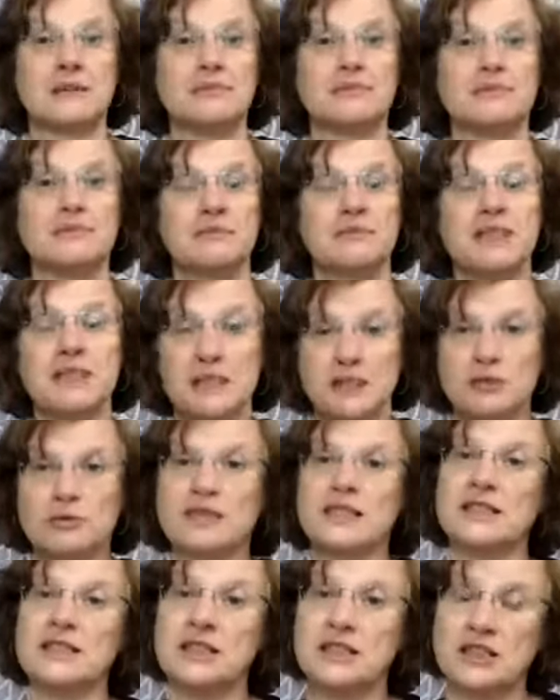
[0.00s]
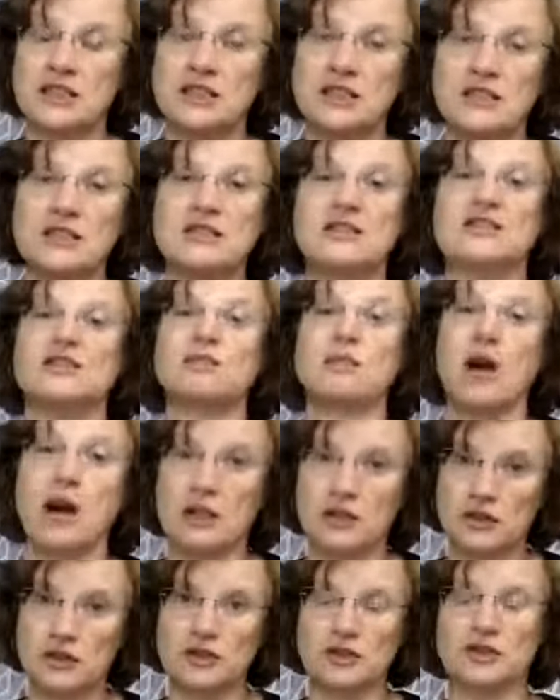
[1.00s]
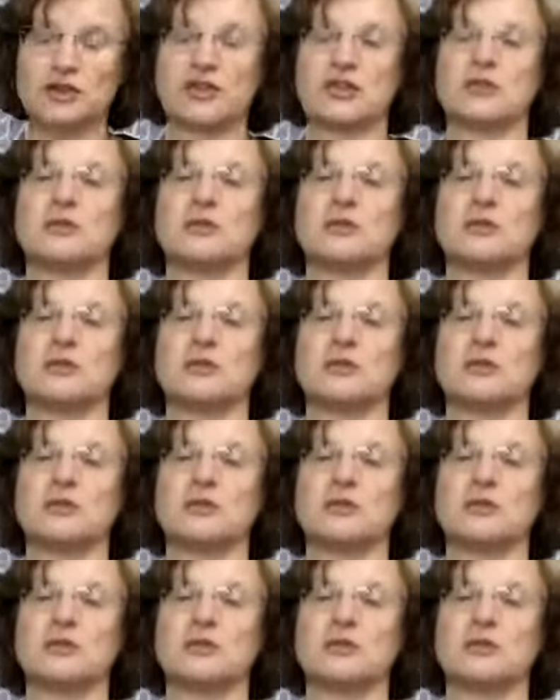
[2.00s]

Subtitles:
Because what he teaches is posture,